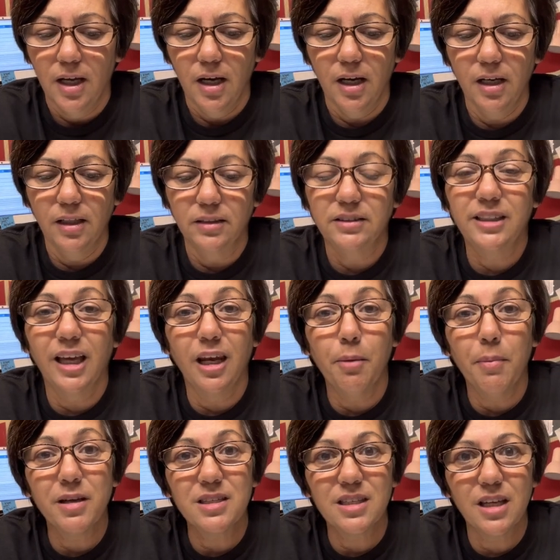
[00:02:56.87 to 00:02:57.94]
Uh, tell
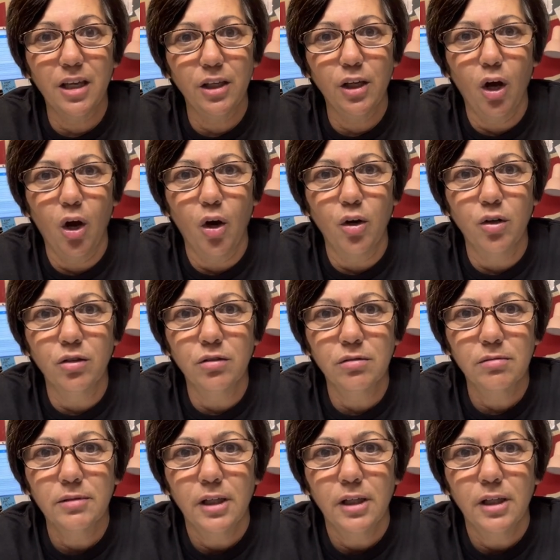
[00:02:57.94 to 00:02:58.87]
him I sent y'all.